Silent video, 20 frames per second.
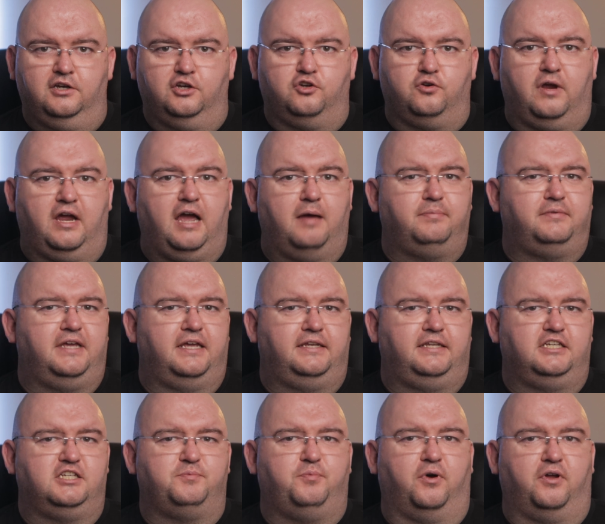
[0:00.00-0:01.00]
Try
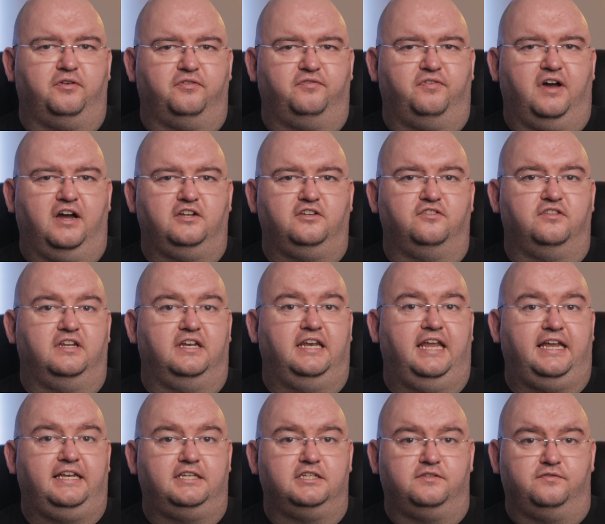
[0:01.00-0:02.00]
updating Spotify to the
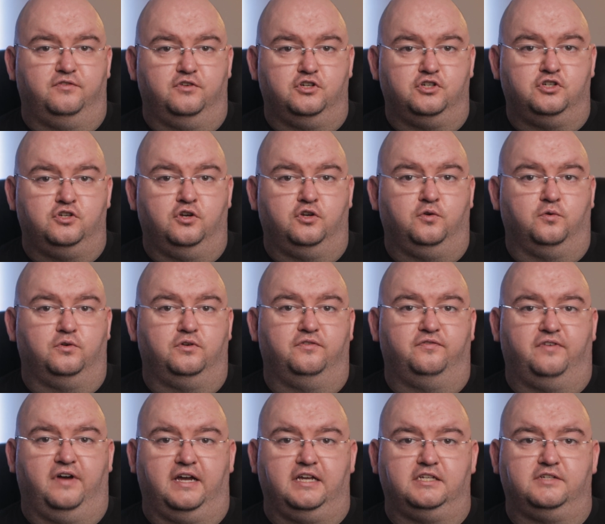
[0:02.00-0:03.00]
latest version on your
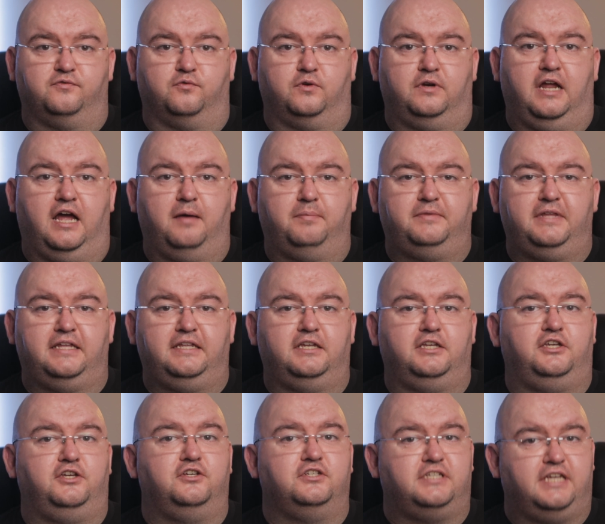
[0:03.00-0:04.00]
device for an
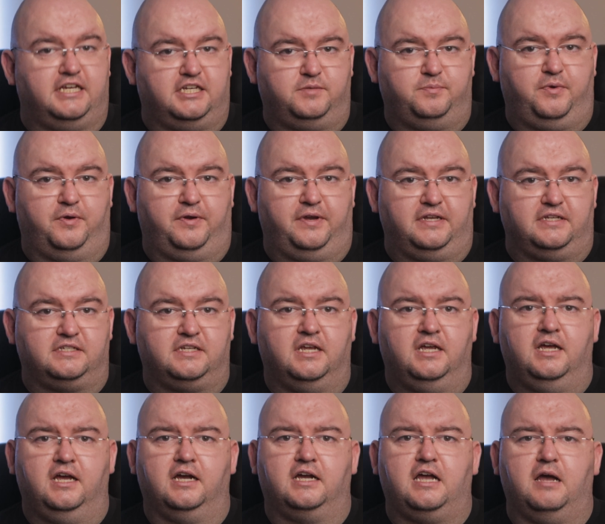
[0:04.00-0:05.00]
updated user experience
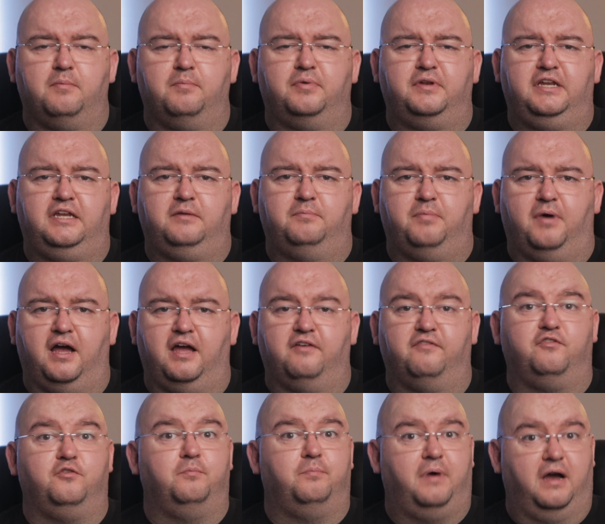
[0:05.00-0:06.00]
accompanied by a
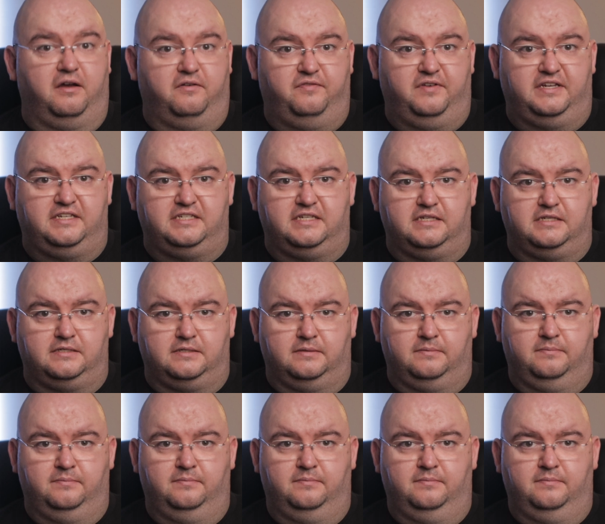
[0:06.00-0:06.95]
few bug fixes.